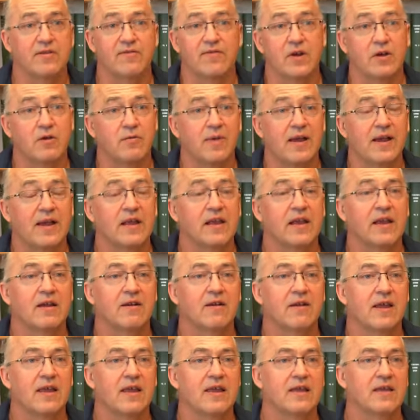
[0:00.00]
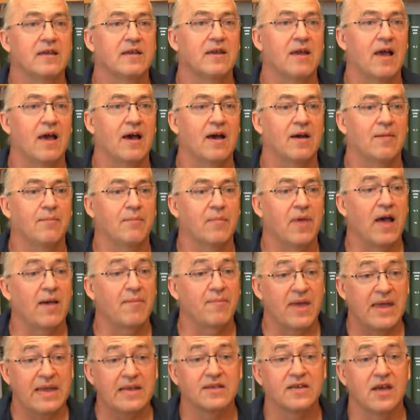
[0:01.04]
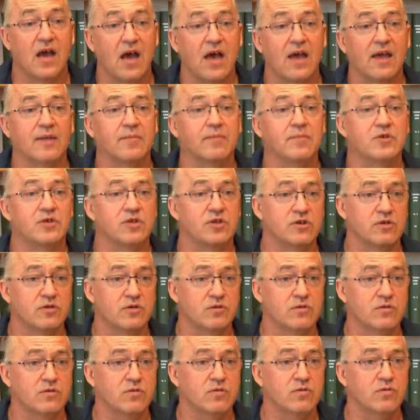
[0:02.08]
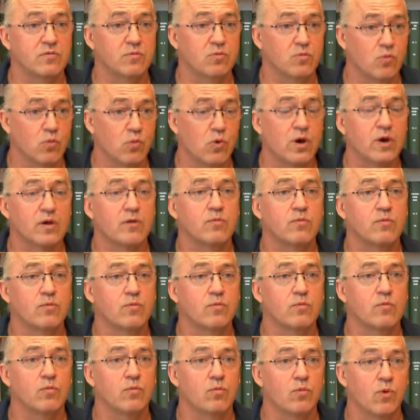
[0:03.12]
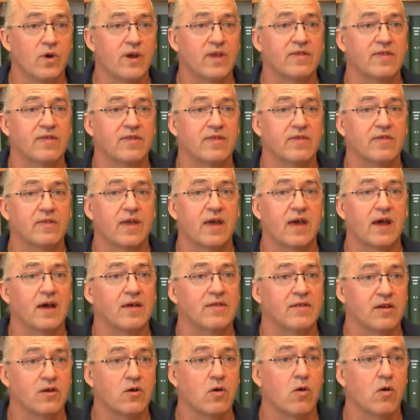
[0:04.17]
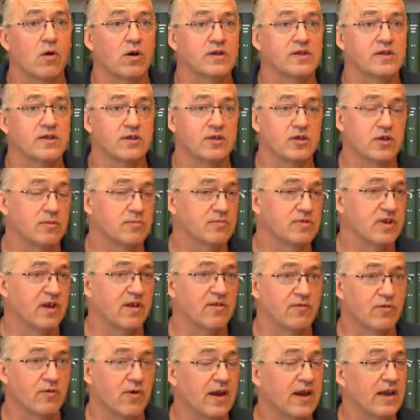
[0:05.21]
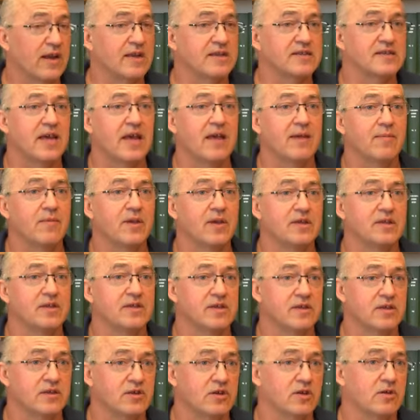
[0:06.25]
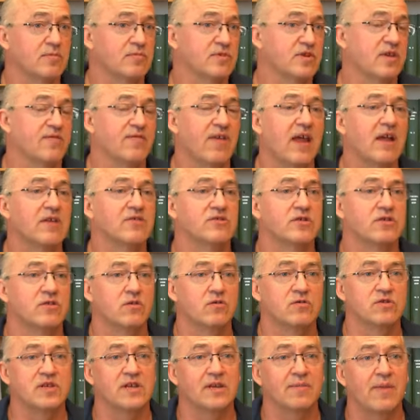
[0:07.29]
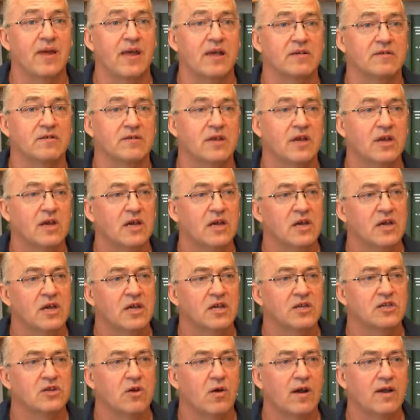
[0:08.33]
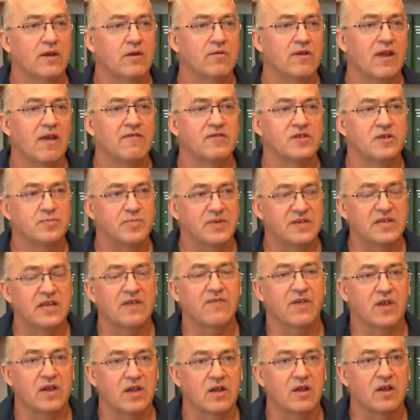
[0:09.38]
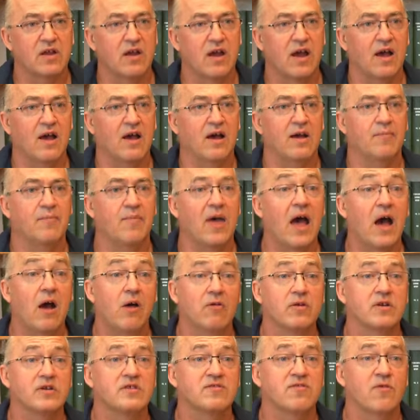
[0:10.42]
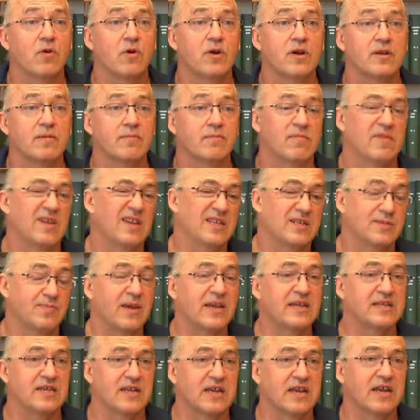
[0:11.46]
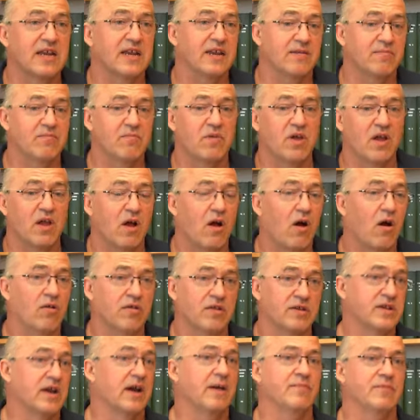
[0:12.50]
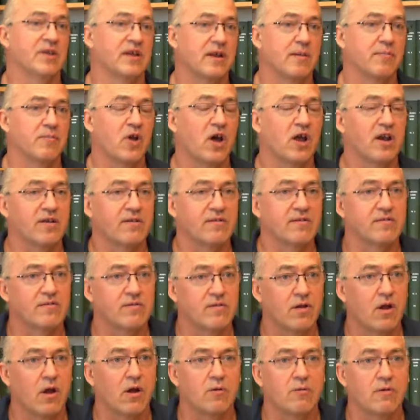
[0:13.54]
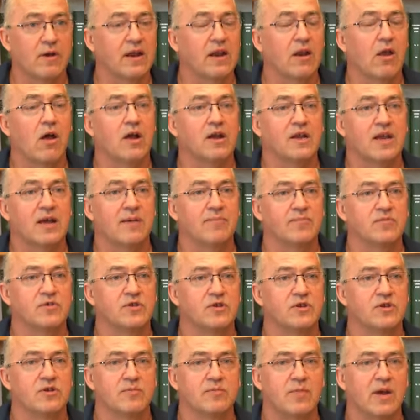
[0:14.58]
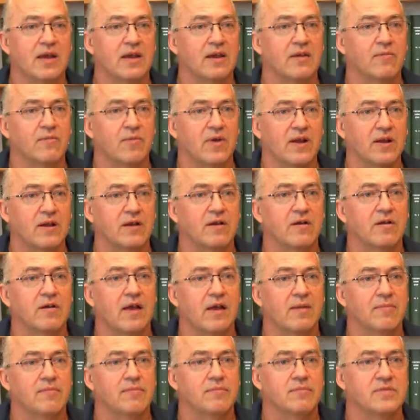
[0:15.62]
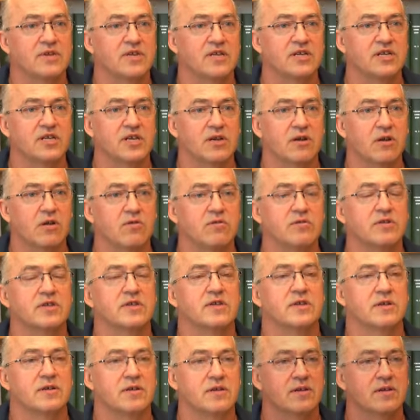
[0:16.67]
very regularly. I make time to work with the course in terms of grading assignments, in terms of answering those emails. So I don't have specific hours for it. It's basically all the time that I'm not already locked up during my regular teaching loads.